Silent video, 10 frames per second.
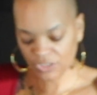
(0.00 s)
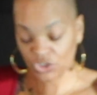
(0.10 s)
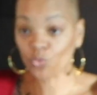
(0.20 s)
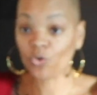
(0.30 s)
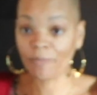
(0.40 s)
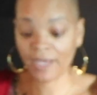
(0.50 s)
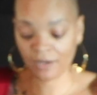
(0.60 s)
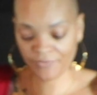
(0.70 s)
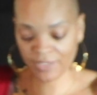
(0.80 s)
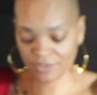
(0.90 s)
so we're
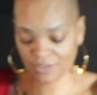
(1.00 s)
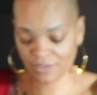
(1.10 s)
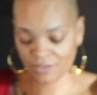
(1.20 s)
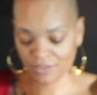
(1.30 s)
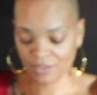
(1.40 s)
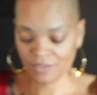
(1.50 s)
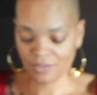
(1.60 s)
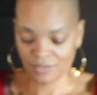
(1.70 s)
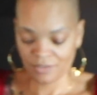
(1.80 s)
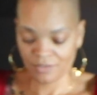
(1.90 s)
manifesting.
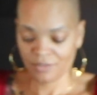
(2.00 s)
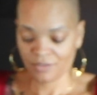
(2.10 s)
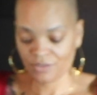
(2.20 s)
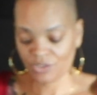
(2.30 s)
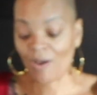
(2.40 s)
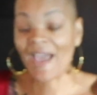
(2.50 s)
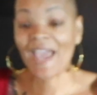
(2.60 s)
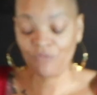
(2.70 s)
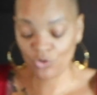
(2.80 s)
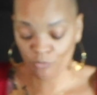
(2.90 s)
So I
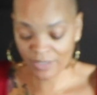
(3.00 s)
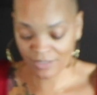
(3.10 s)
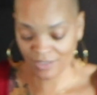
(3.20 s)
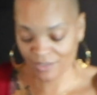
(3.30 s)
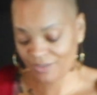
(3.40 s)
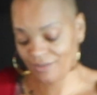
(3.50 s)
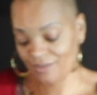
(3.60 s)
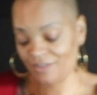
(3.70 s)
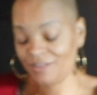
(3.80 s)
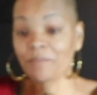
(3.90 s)
have no money
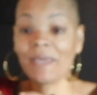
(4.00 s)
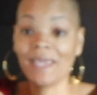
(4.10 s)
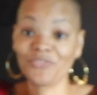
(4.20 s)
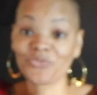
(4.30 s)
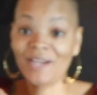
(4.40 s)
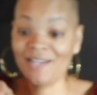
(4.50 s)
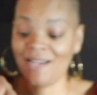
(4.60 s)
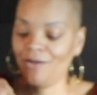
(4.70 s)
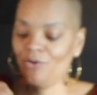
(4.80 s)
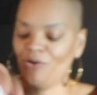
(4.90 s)
to band right
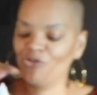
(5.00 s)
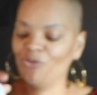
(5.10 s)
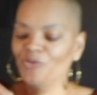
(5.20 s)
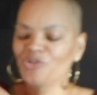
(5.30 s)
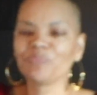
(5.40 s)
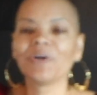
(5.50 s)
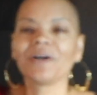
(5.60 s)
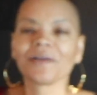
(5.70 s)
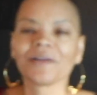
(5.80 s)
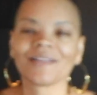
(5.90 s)
now, but
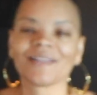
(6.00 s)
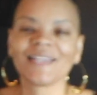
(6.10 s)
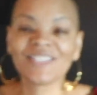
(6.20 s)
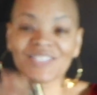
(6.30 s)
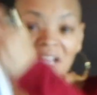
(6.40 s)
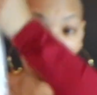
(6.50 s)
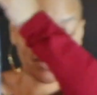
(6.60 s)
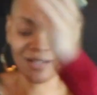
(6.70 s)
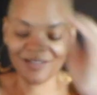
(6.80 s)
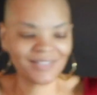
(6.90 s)
it's coming.
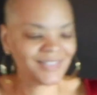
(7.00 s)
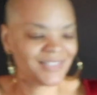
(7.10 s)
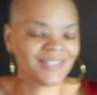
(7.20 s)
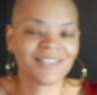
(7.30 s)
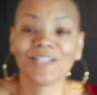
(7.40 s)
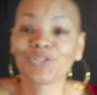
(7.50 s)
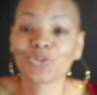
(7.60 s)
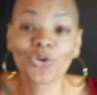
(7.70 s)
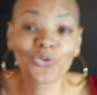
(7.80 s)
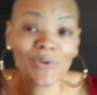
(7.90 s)
It's
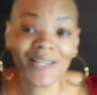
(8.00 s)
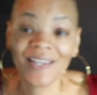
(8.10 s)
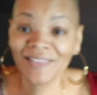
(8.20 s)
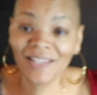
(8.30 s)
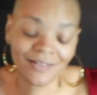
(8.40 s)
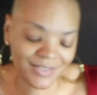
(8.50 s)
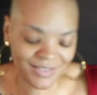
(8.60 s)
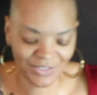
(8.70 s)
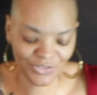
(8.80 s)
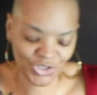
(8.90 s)
already in the
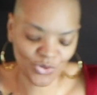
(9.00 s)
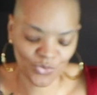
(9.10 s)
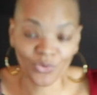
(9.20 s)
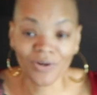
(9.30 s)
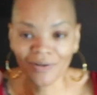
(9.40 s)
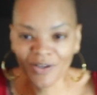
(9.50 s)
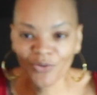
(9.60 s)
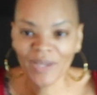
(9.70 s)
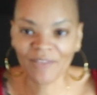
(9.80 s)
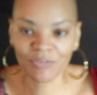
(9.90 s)
unseen, so
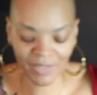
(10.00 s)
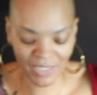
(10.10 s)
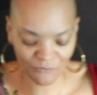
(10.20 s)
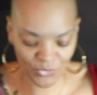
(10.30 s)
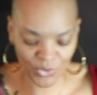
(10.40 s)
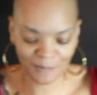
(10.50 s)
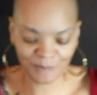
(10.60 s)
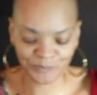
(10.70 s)
we have to plan for it.